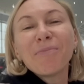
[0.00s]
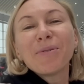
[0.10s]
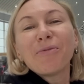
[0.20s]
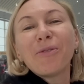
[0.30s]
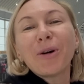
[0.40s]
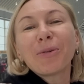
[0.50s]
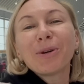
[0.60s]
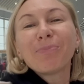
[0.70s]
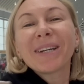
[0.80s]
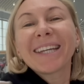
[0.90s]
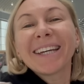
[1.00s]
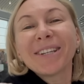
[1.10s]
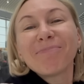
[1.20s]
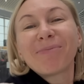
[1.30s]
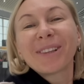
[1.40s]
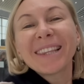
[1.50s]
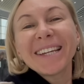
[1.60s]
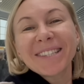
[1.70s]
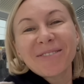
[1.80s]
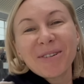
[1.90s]
before we begin,
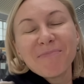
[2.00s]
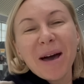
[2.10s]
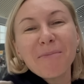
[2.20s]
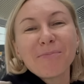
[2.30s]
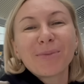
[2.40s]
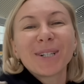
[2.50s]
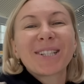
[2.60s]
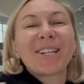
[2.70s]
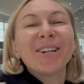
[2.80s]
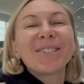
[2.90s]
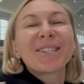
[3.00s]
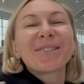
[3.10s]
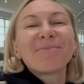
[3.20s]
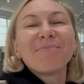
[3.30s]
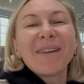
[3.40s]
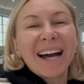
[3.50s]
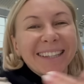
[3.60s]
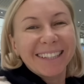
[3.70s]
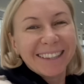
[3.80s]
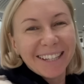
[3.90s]
please remember to smack
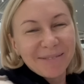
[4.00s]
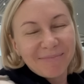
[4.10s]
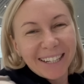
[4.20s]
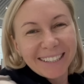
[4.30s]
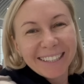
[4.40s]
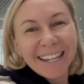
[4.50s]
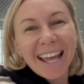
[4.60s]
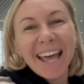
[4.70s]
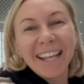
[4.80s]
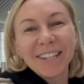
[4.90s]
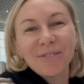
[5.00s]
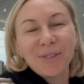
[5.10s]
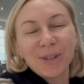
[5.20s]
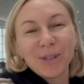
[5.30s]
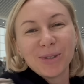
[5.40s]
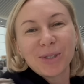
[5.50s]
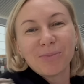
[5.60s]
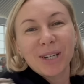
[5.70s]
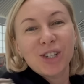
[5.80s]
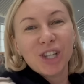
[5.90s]
that like button, and if you're new to
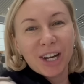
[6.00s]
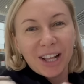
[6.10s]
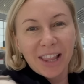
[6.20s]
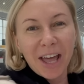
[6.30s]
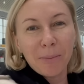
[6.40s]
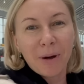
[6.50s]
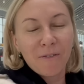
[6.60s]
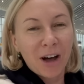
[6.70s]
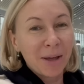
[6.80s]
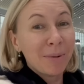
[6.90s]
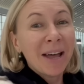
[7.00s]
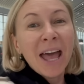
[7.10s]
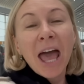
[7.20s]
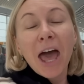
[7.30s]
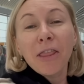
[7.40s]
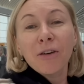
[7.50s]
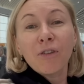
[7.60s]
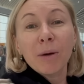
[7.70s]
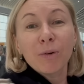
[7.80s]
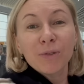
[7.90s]
my channel and my vibe, and the
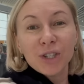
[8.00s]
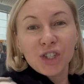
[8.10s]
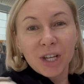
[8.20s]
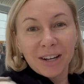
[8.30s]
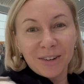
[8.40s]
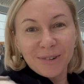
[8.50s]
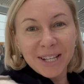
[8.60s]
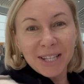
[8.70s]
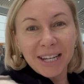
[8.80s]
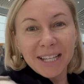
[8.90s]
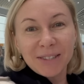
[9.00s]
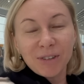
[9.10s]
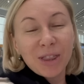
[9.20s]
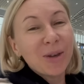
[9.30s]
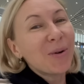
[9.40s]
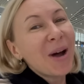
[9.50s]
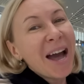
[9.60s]
vibe of this channel resonates with you,